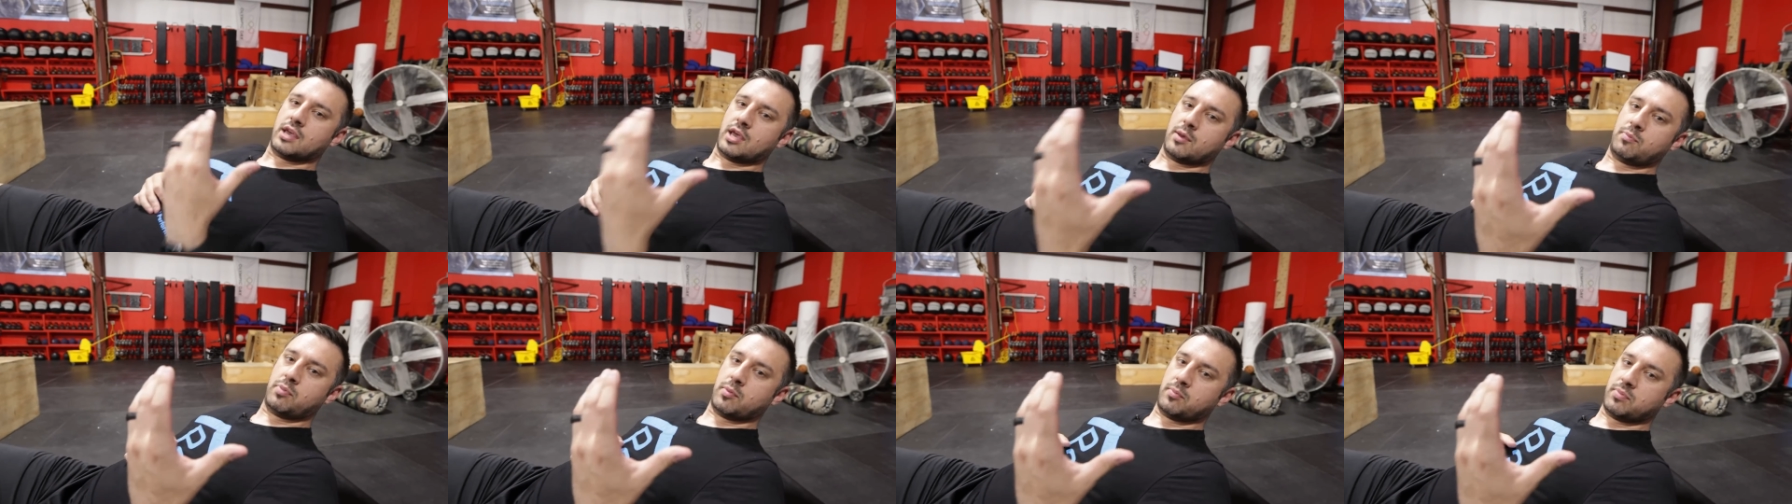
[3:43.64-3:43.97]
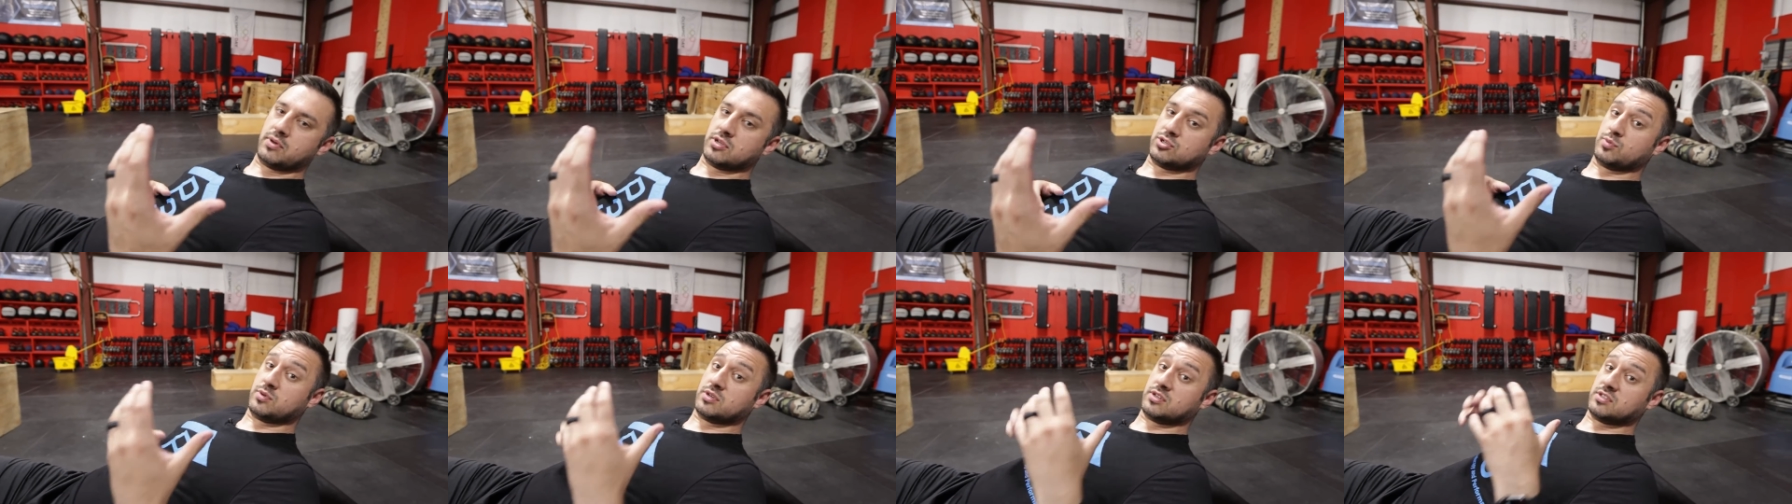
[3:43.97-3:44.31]
Hip
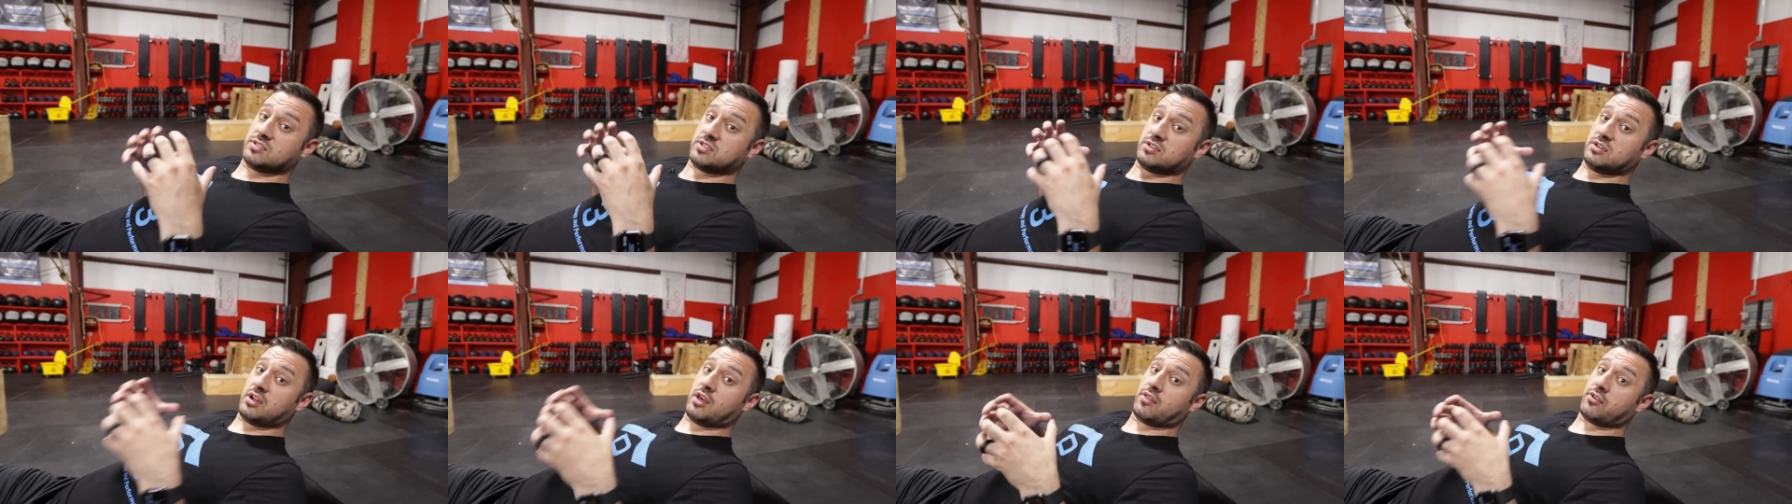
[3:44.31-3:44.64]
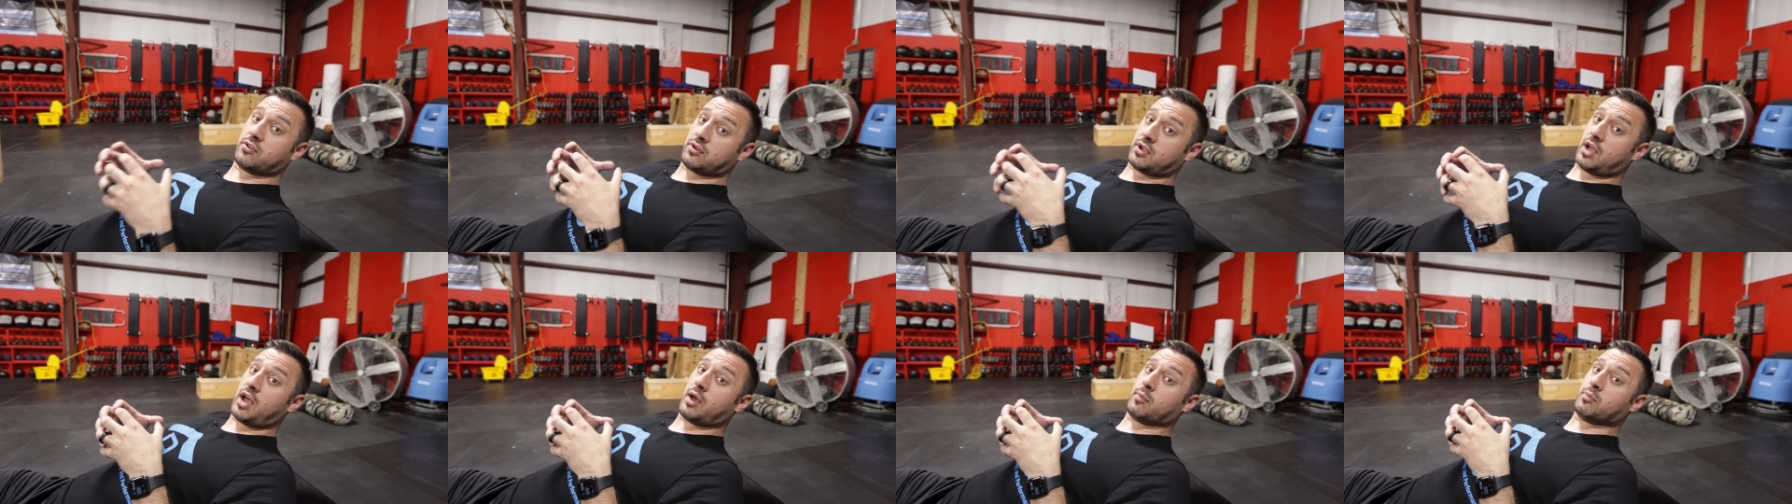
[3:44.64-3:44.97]
impingement is
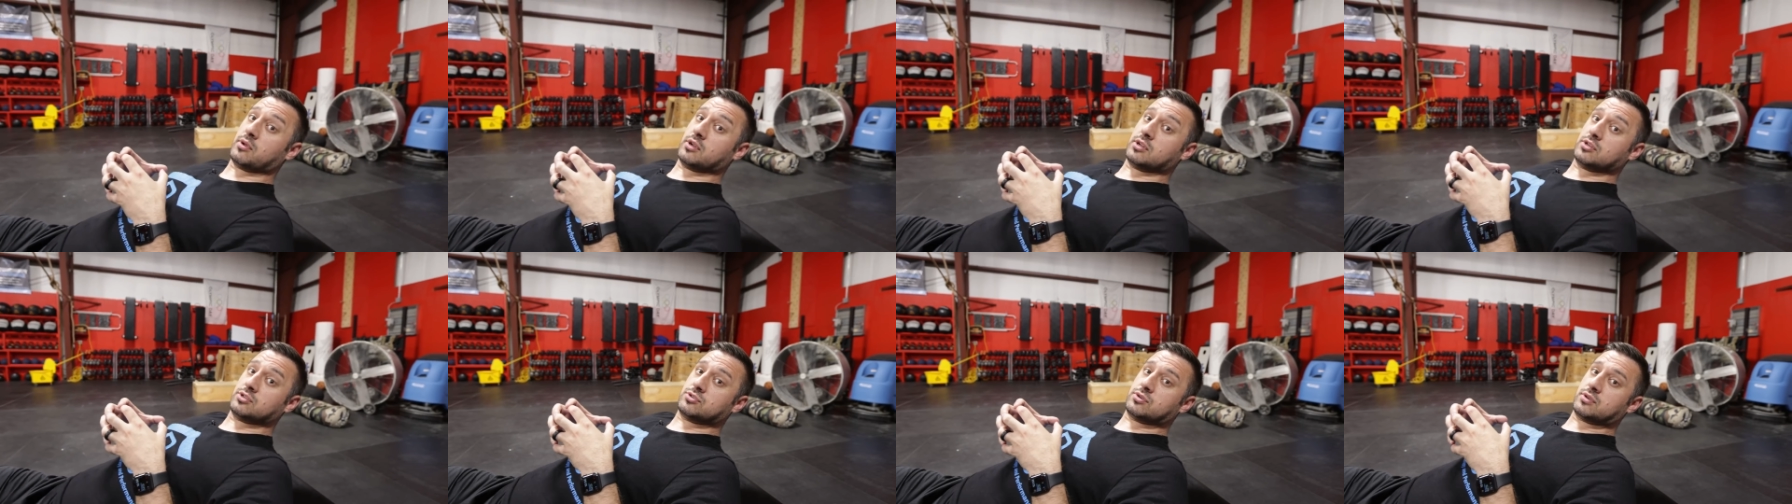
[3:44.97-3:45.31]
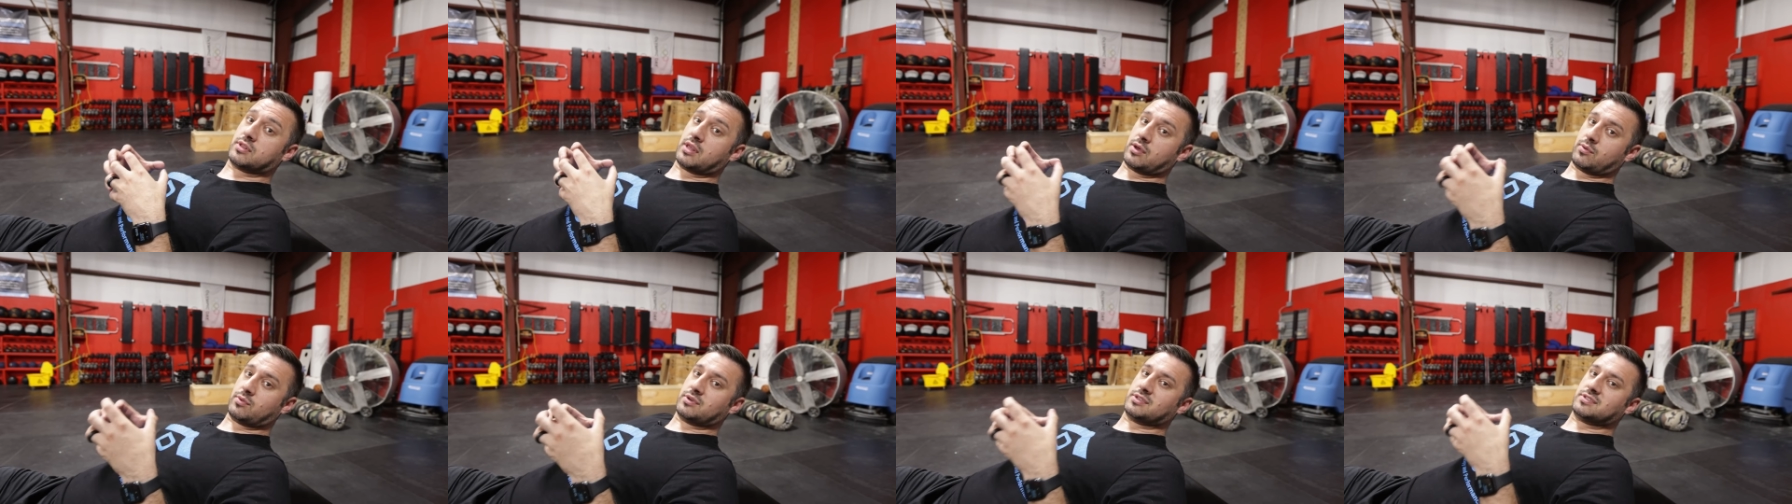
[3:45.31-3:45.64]
another common
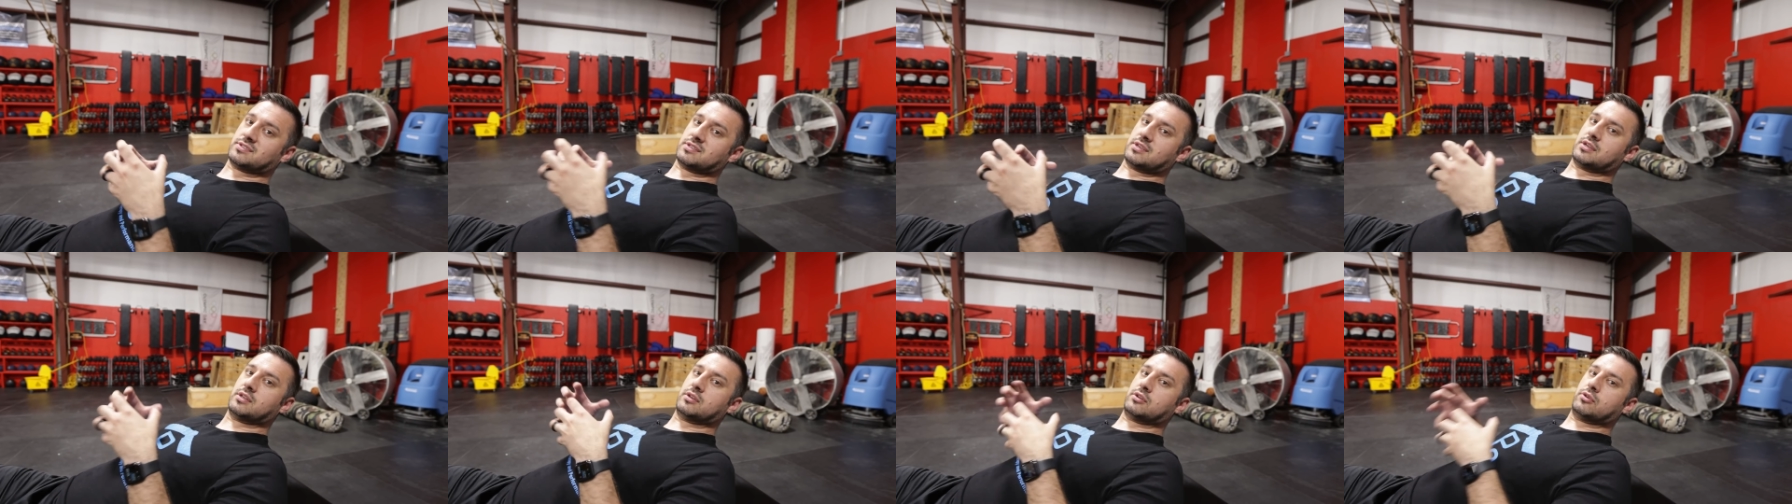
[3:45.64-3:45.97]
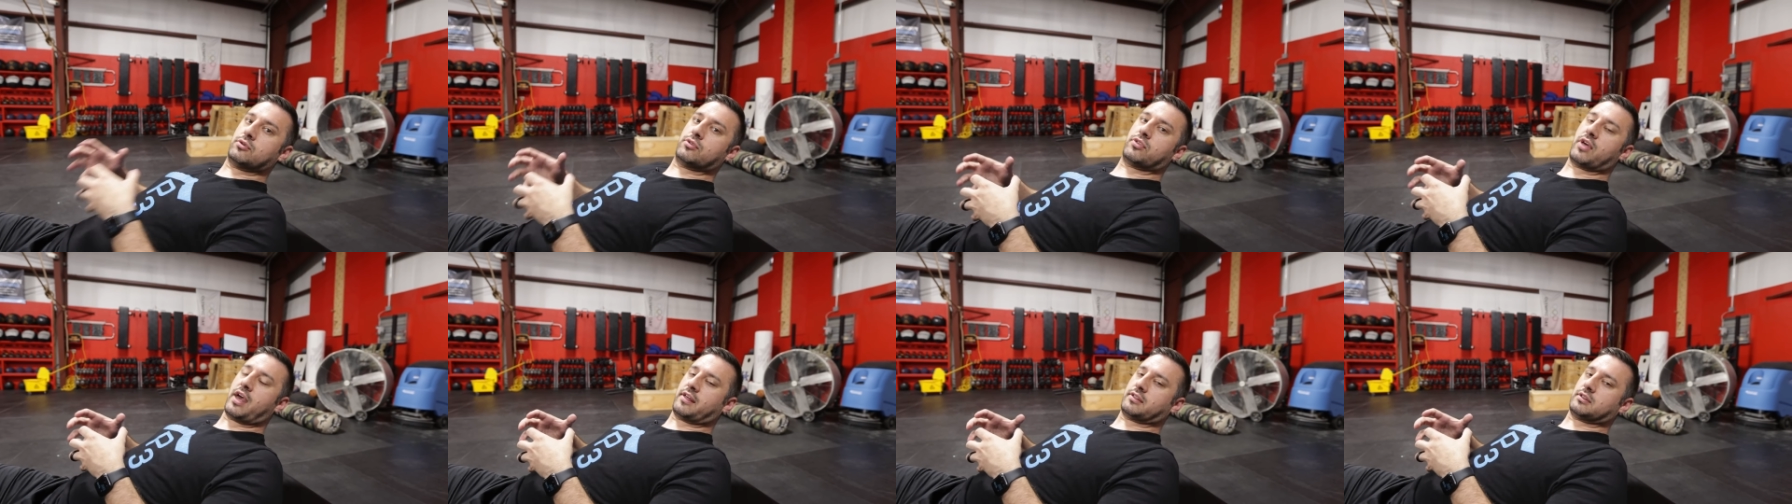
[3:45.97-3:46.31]
injury that we see in
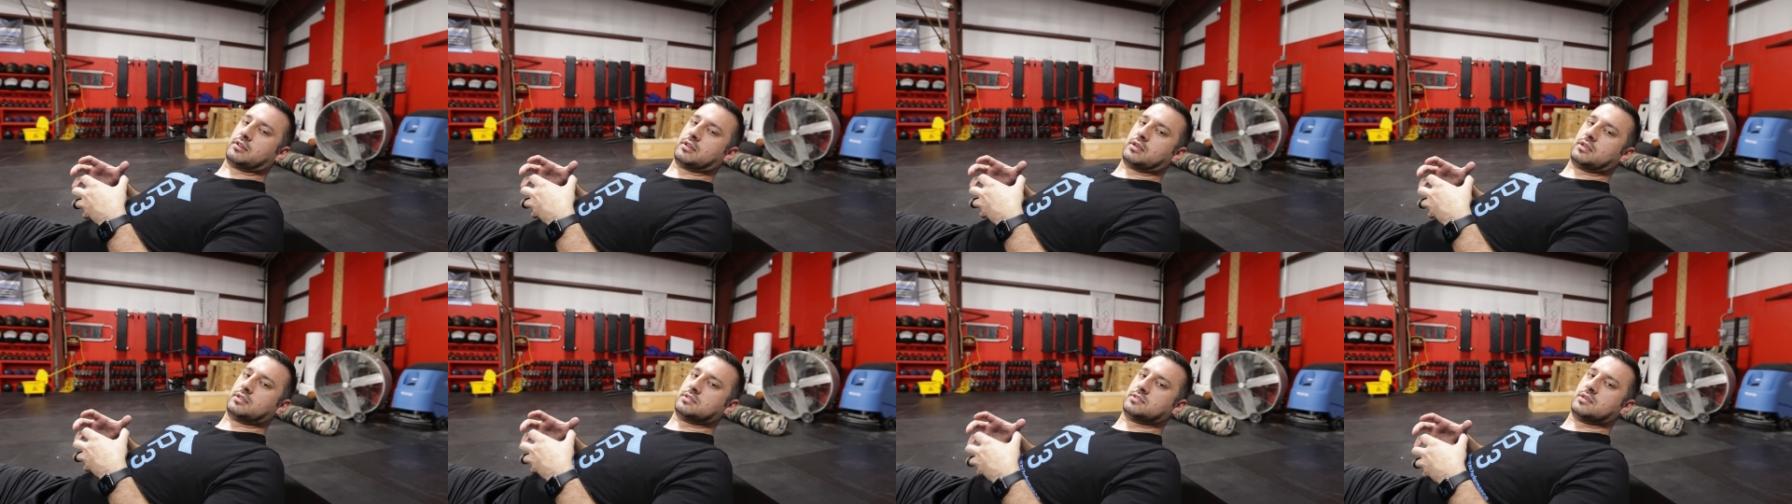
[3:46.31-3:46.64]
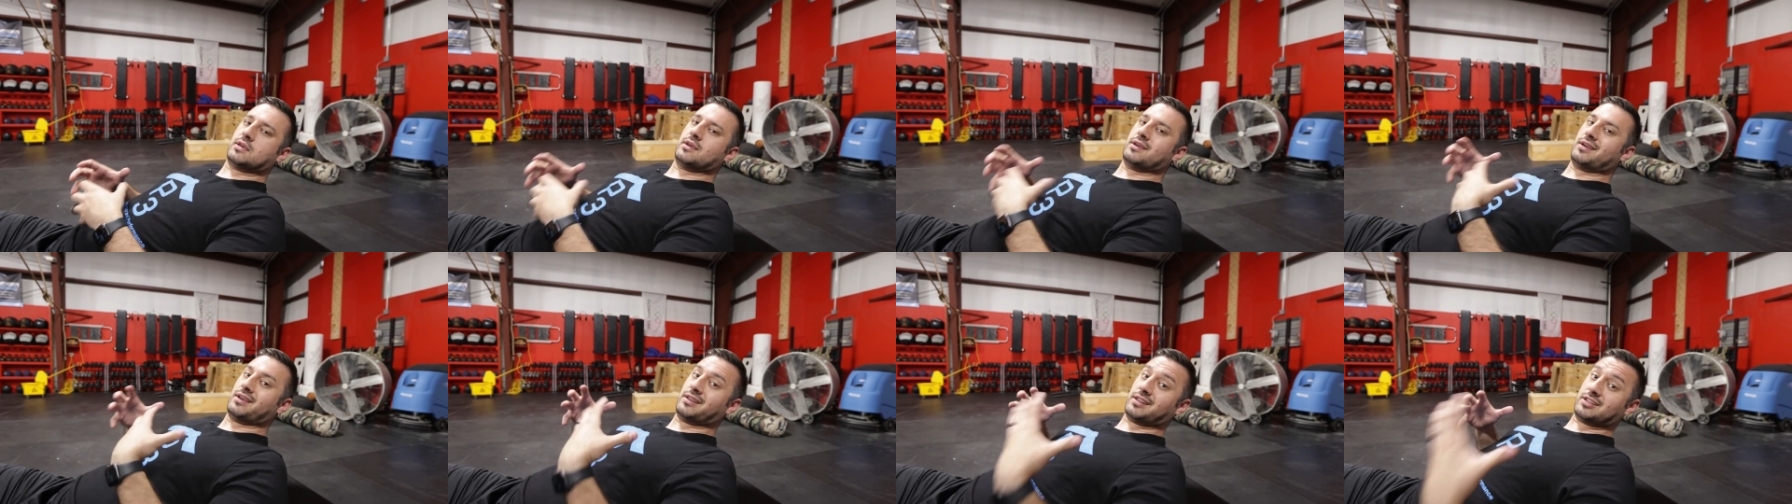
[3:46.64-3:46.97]
youth athletes.